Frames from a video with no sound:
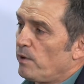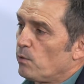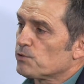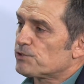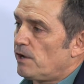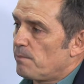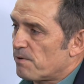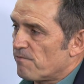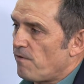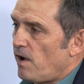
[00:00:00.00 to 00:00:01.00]
we also
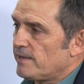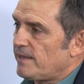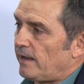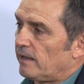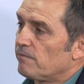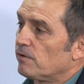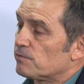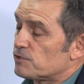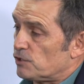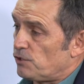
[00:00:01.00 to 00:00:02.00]
provide that level
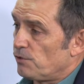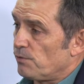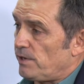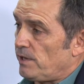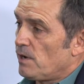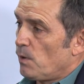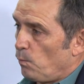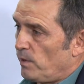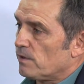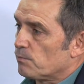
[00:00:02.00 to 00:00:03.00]
of security
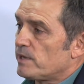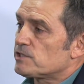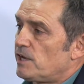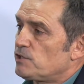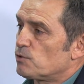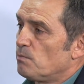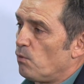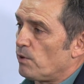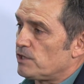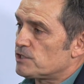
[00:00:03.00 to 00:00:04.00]
with a residential
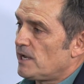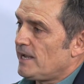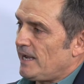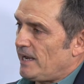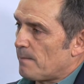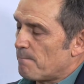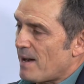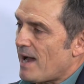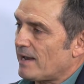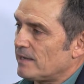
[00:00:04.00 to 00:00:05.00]
mortgage in a
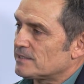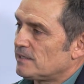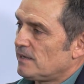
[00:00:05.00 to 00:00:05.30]
market